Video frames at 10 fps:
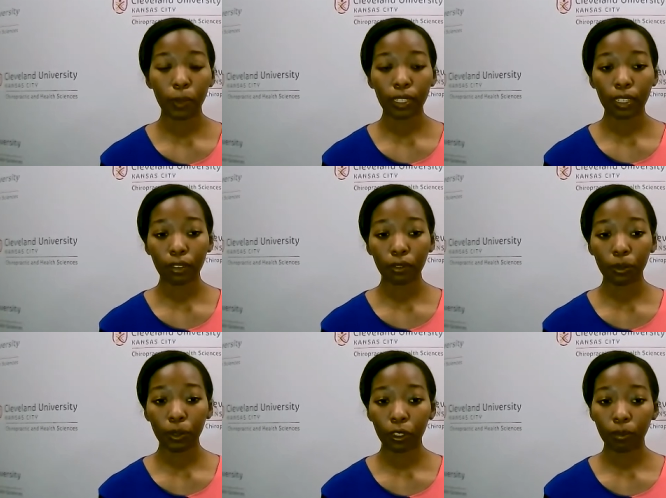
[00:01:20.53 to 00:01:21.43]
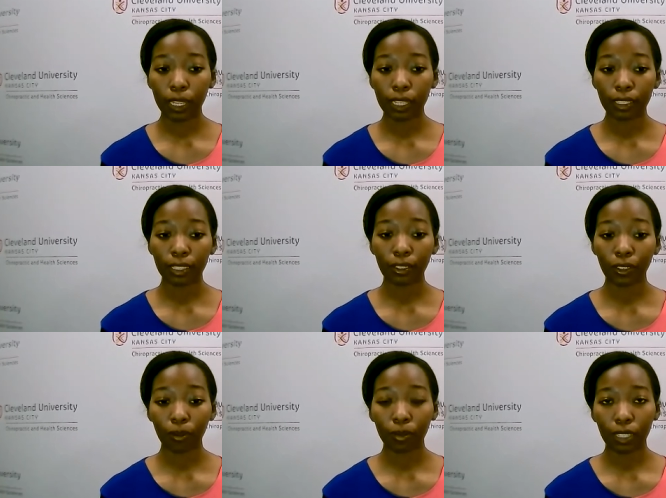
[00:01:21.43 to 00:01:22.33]
Patellofemoral pain
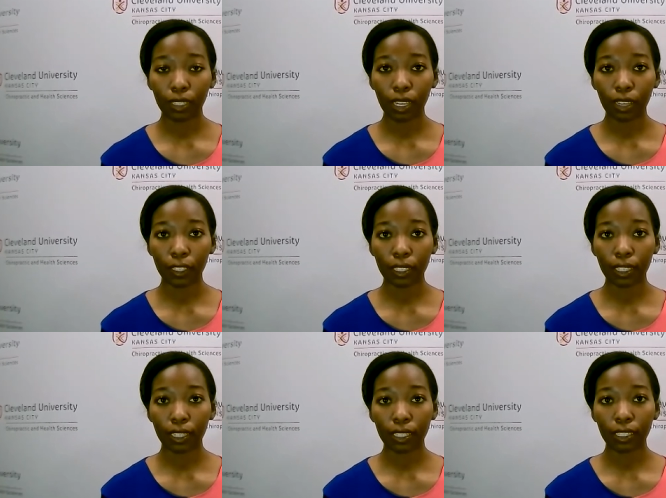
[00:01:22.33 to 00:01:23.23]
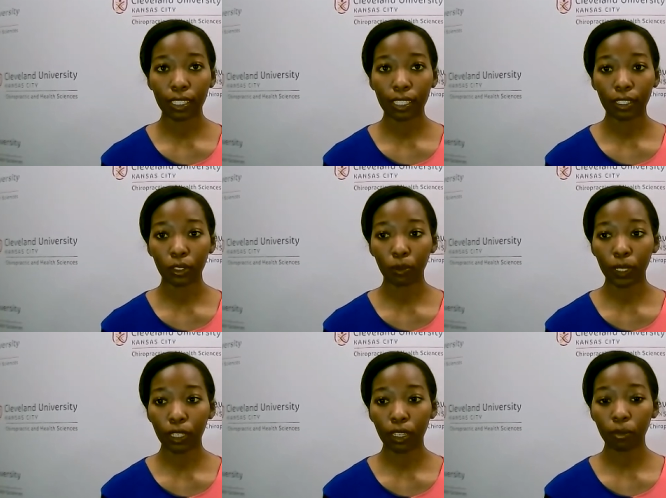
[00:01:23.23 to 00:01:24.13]
syndrome does have a tendency to
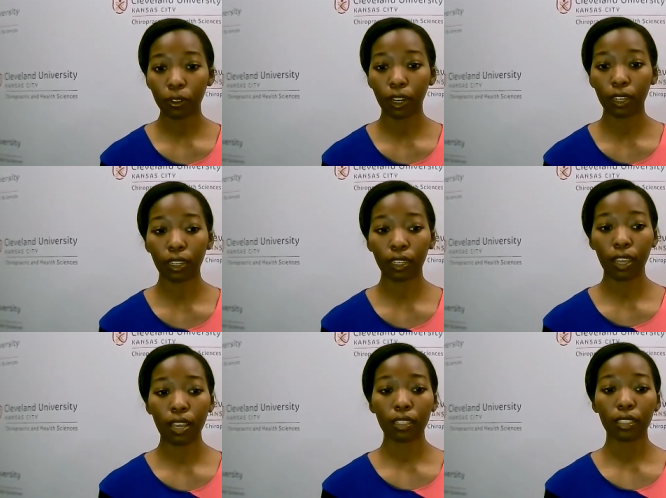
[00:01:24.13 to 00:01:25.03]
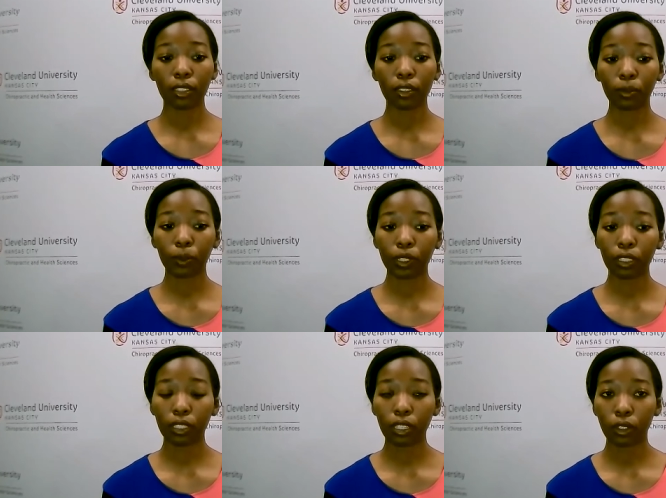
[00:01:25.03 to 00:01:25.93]
become chronic, so it's
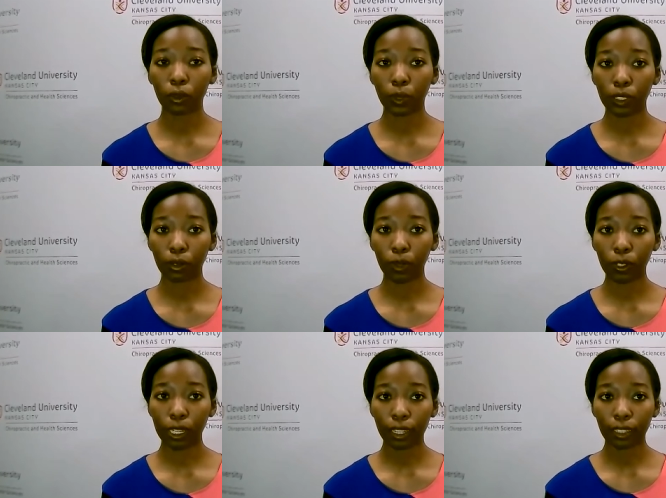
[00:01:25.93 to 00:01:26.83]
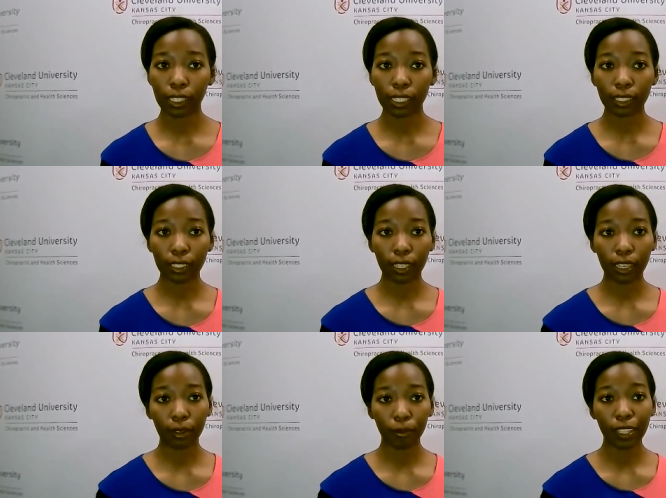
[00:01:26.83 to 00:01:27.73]
important to know which modalities,
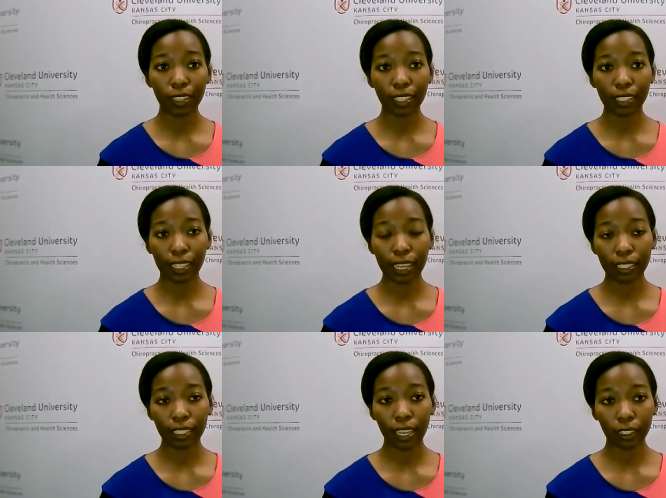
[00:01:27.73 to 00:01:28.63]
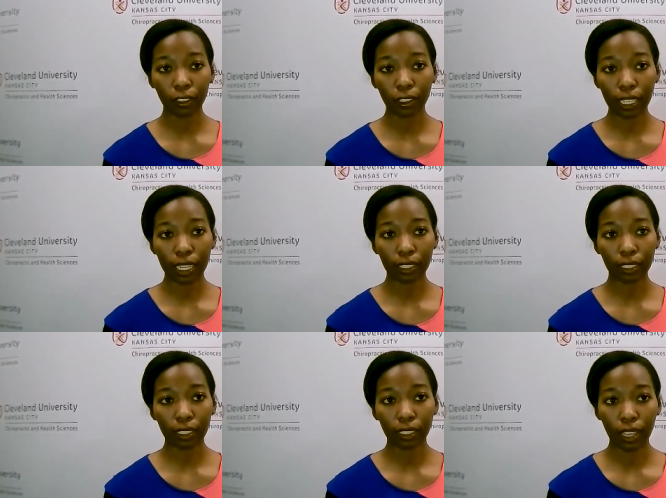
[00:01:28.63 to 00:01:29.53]
um, in this case
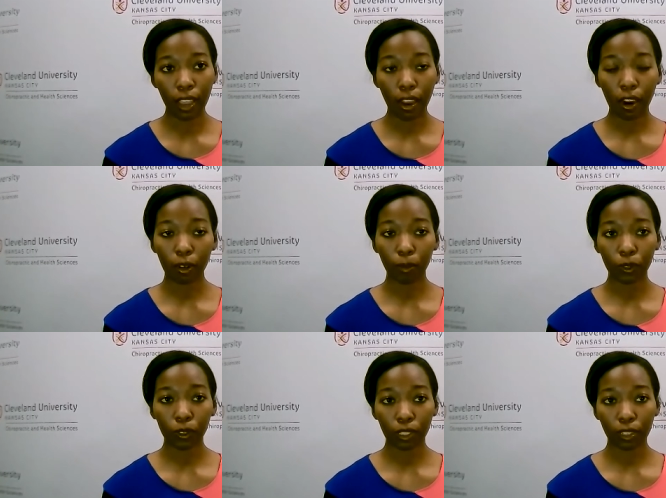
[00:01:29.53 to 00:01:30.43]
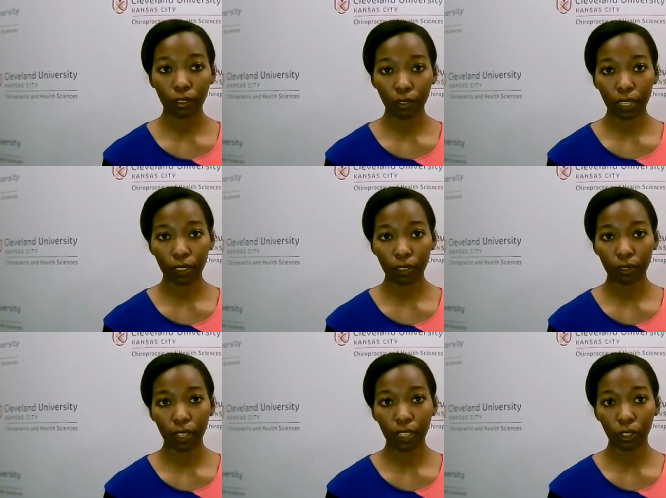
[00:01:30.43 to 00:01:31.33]
exercises, are most effective
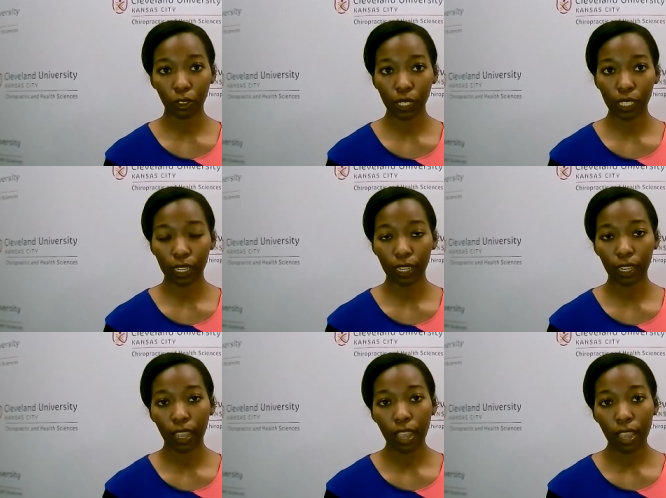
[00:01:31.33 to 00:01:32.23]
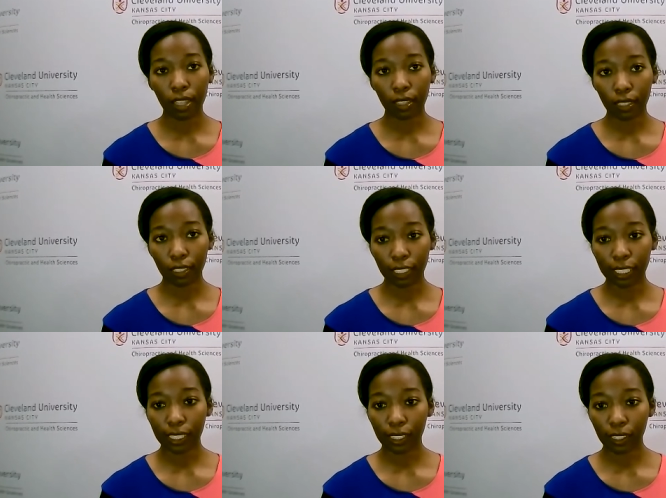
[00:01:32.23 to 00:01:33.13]
at treating this
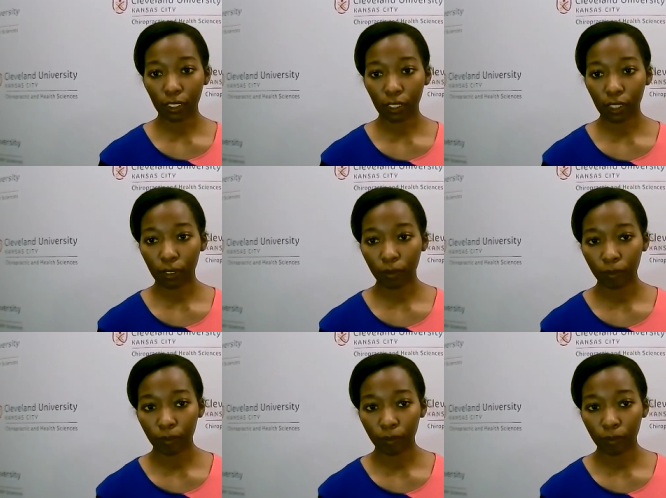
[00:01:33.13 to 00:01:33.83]
condition.